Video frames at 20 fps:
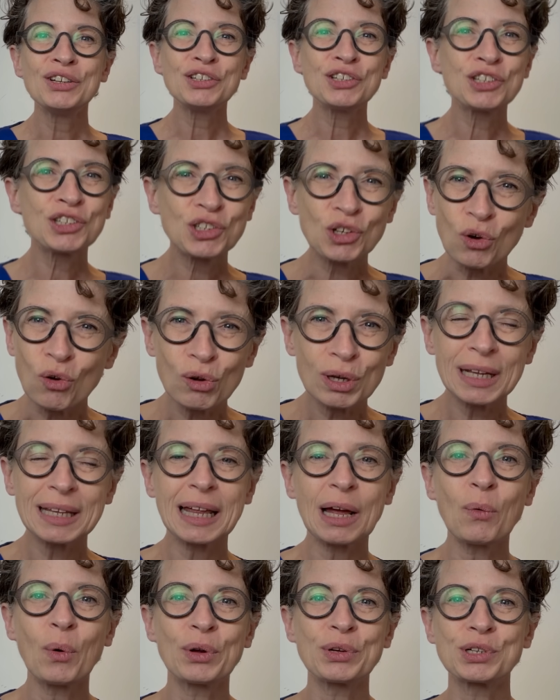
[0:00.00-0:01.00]
Surely
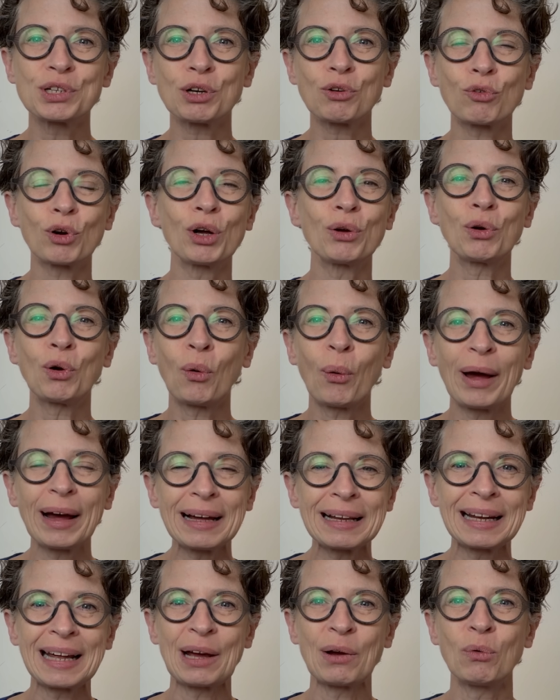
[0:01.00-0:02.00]
they want to grow
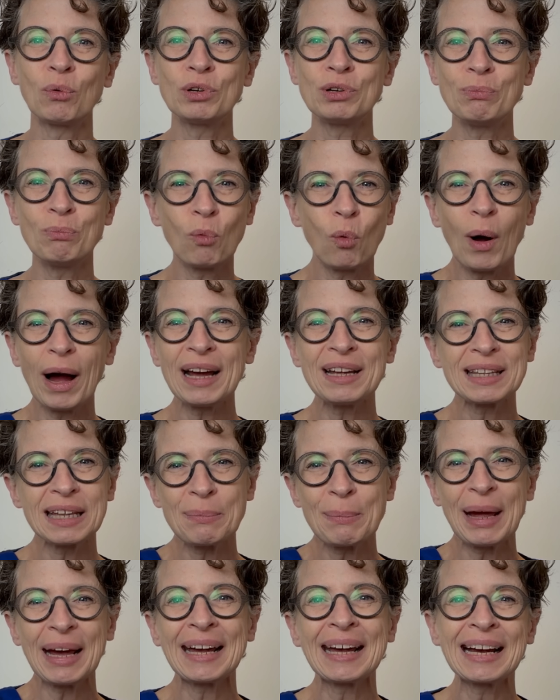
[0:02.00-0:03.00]
quickly. Why are they
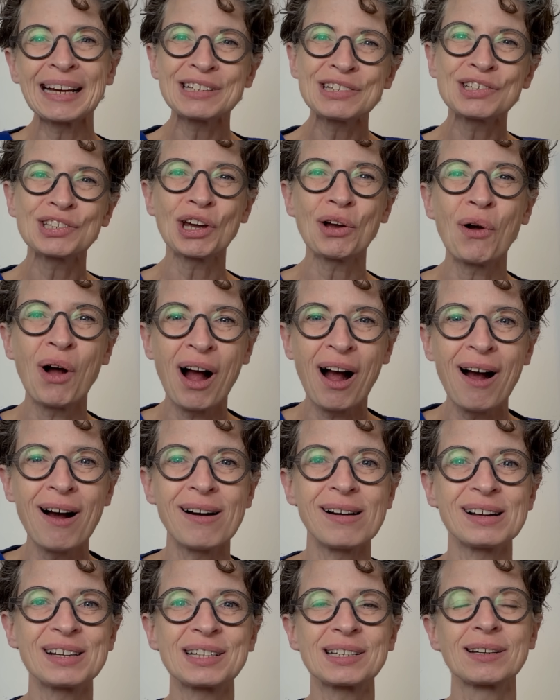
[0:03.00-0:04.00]
making it so
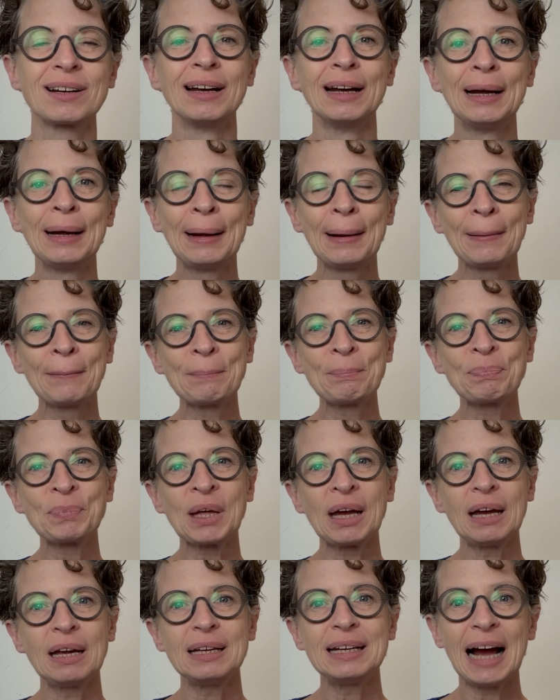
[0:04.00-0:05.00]
hard?
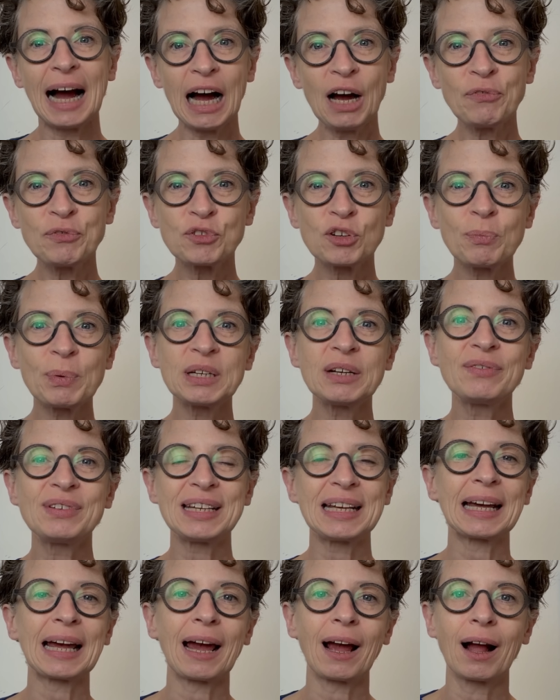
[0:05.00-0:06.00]
Now, after a bit of
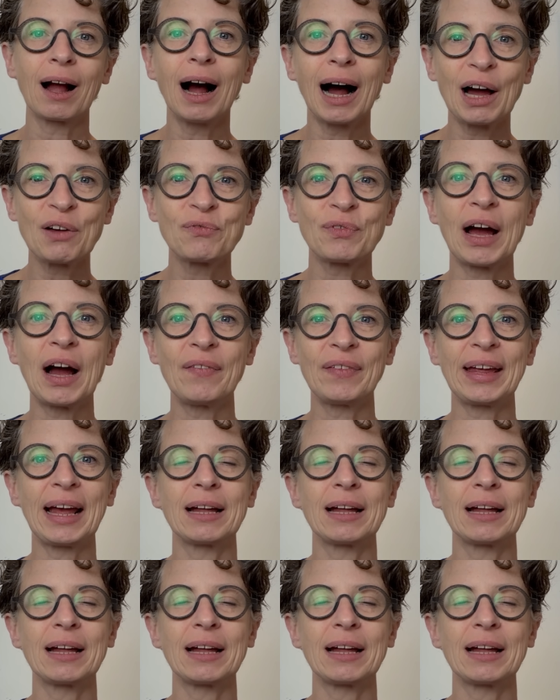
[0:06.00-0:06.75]
digging, I found the